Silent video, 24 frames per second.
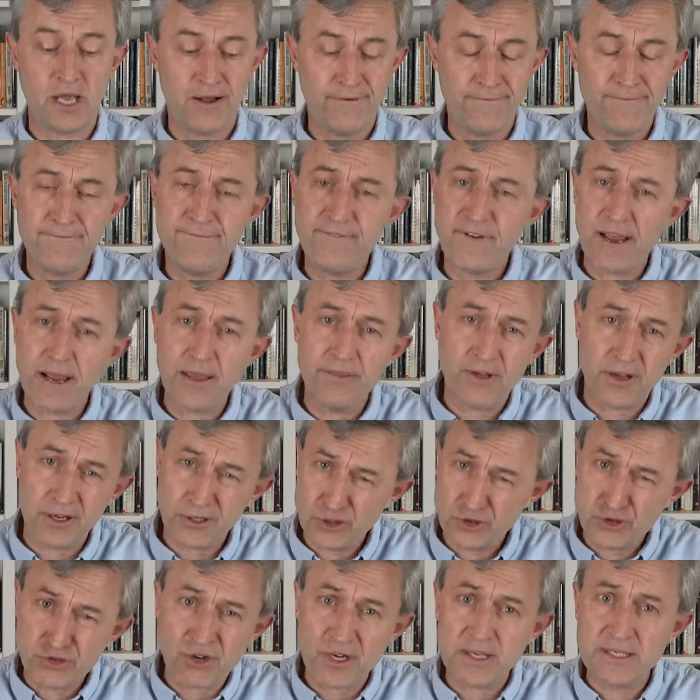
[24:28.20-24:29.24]
our faith, our
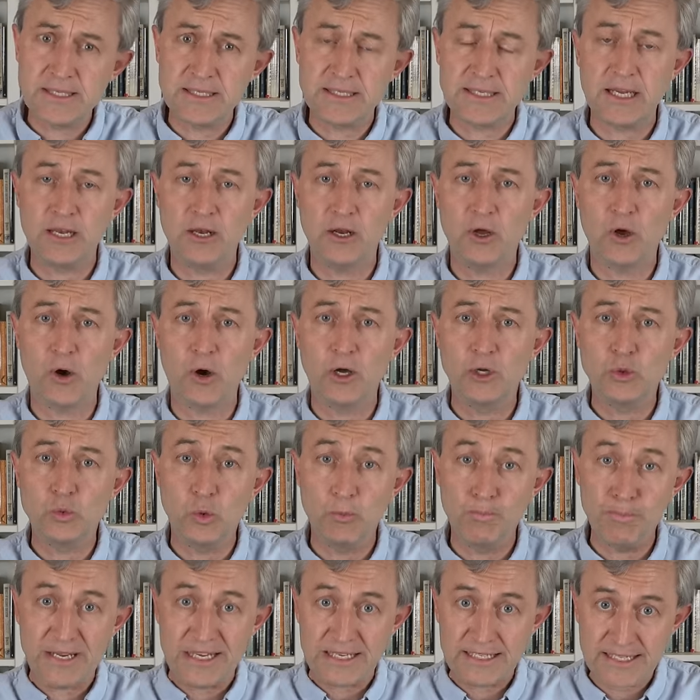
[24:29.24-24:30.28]
trust in God
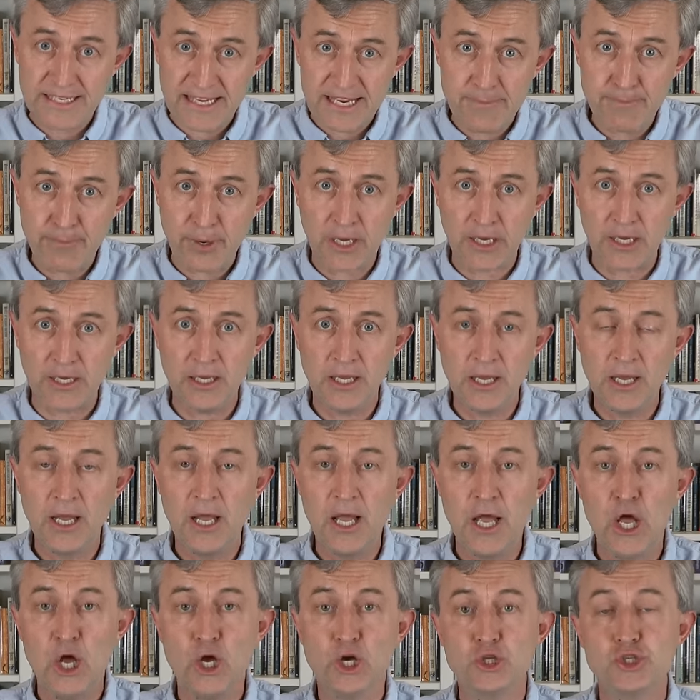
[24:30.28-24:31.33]
will be deeper,
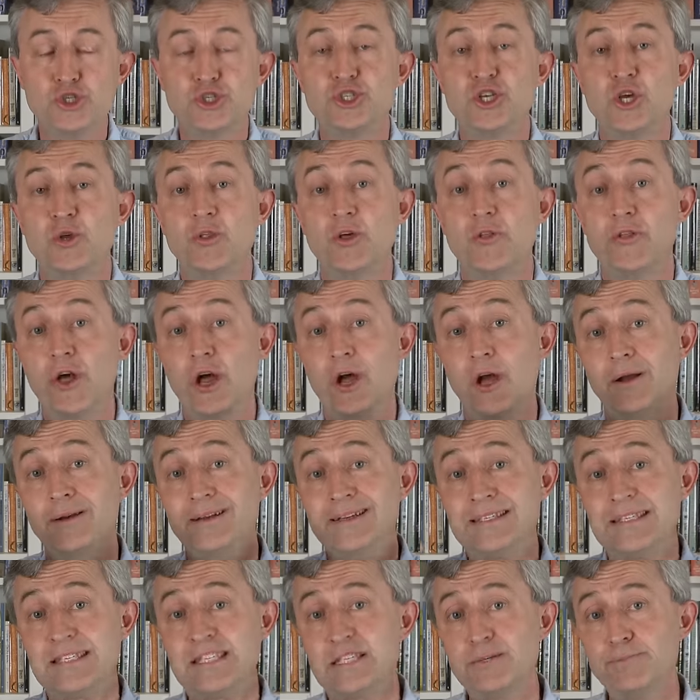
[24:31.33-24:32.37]
so that the
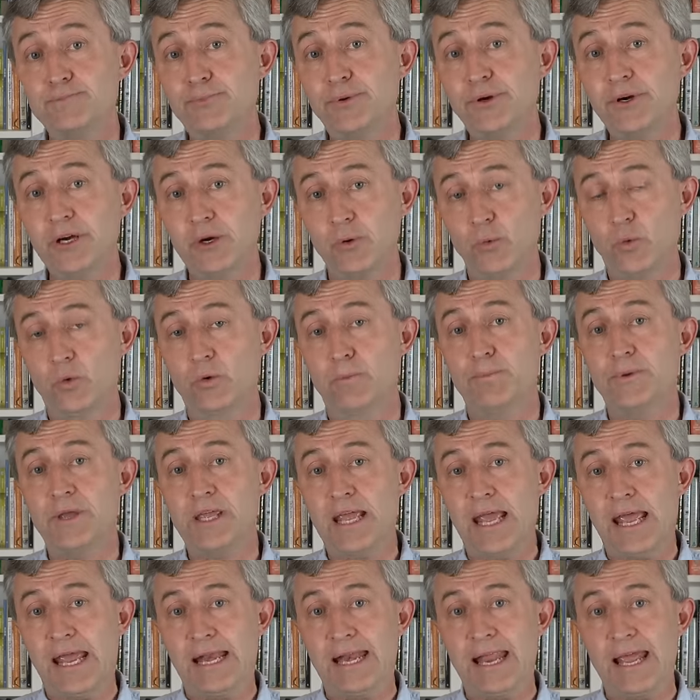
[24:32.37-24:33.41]
Holy Spirit will
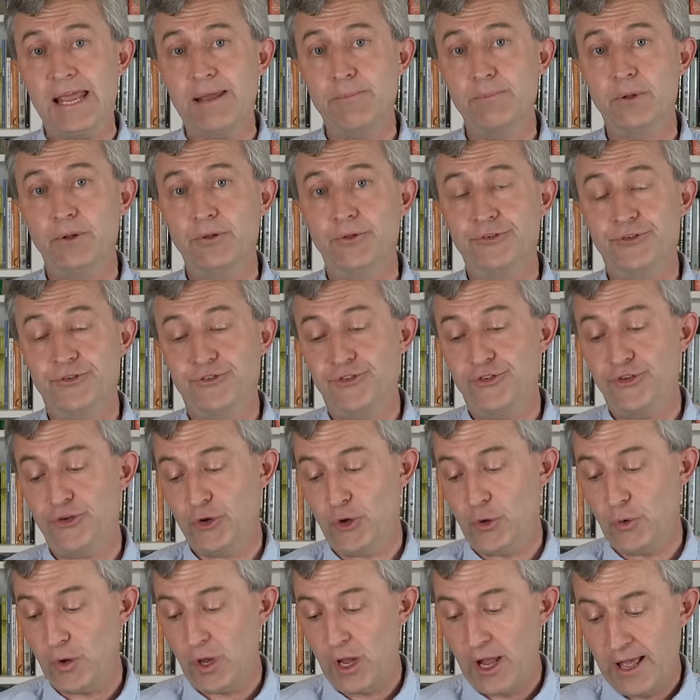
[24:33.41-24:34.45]
be enabled
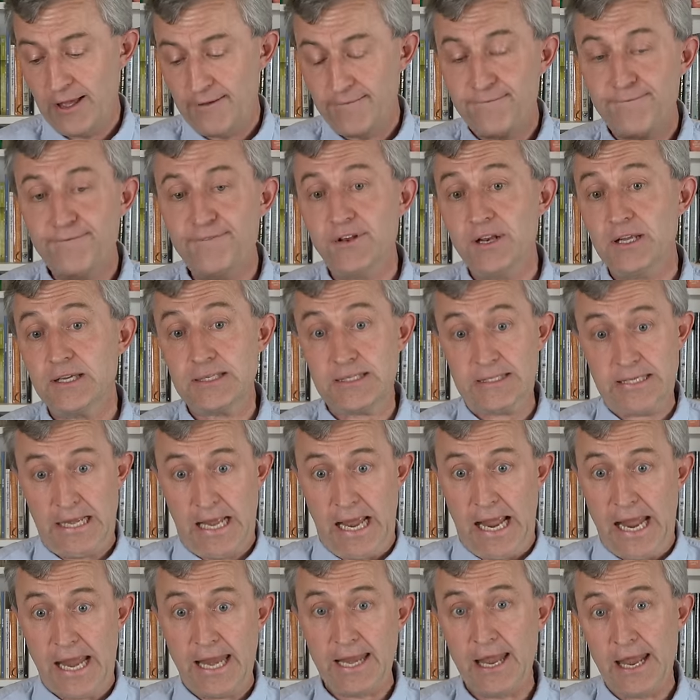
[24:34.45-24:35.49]
to fill us
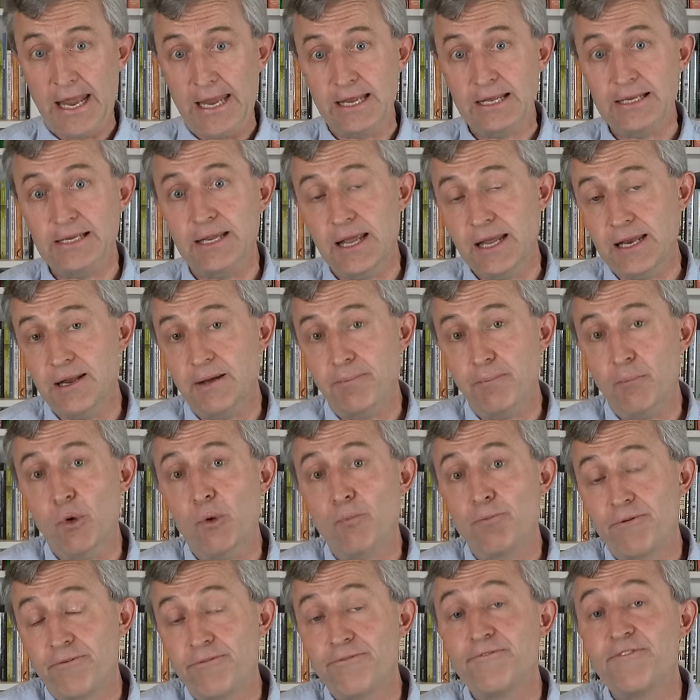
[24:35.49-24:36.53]
in a more
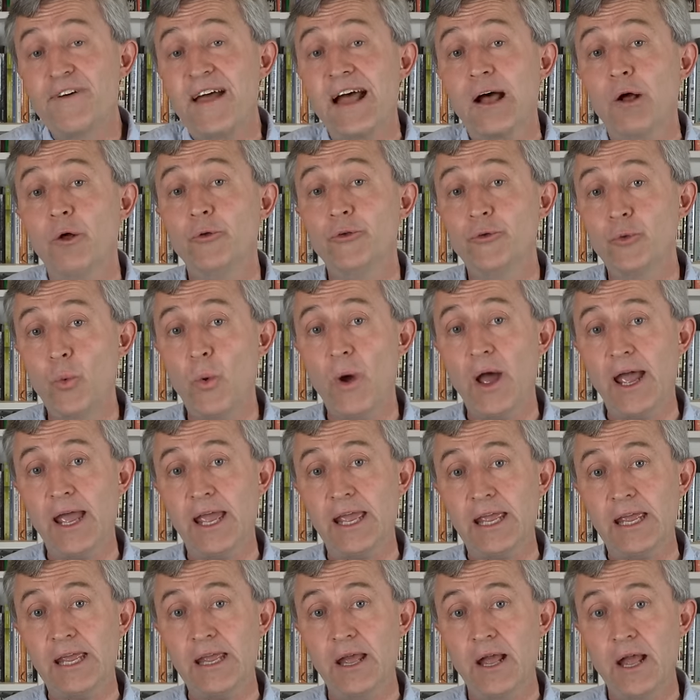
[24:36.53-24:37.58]
profound
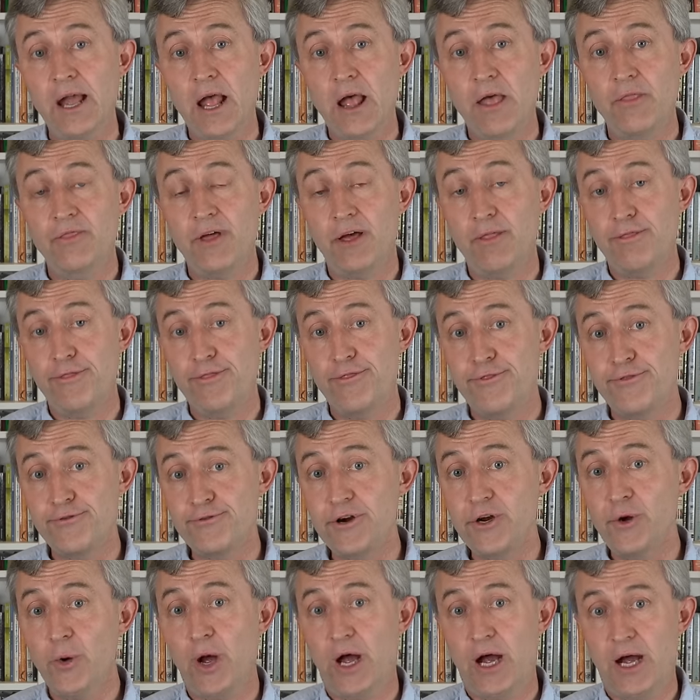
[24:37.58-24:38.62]
way, that
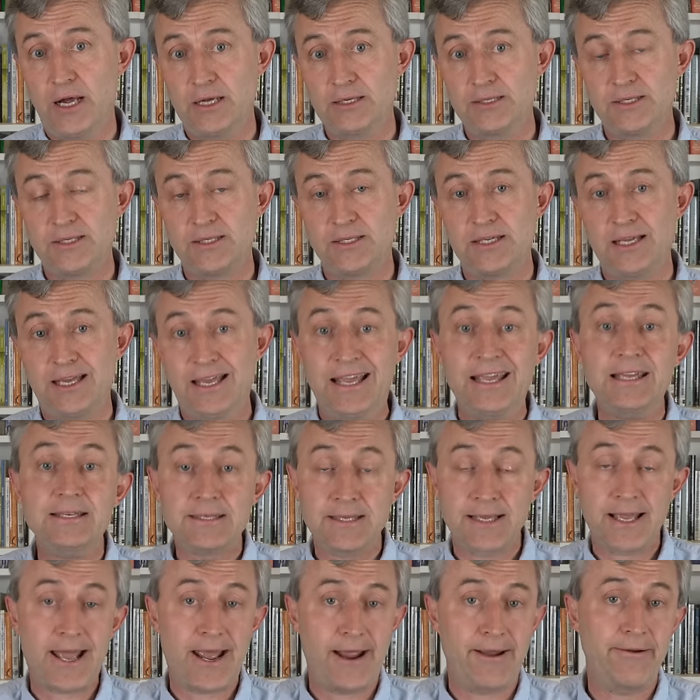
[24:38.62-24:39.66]
through us His
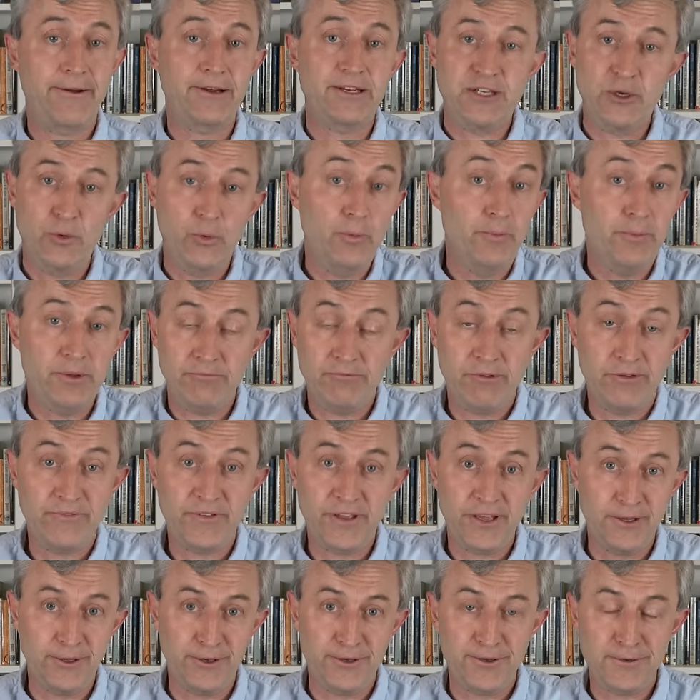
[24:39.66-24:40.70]
character will be
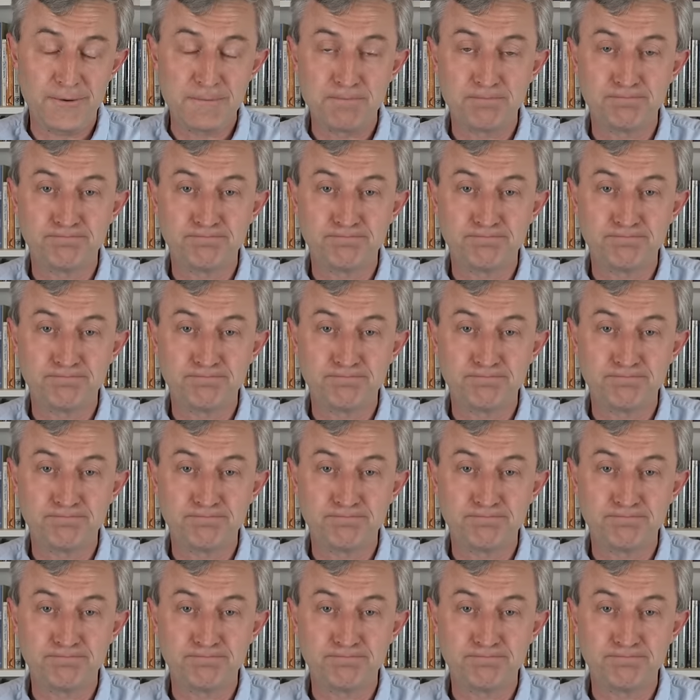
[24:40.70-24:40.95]
revealed.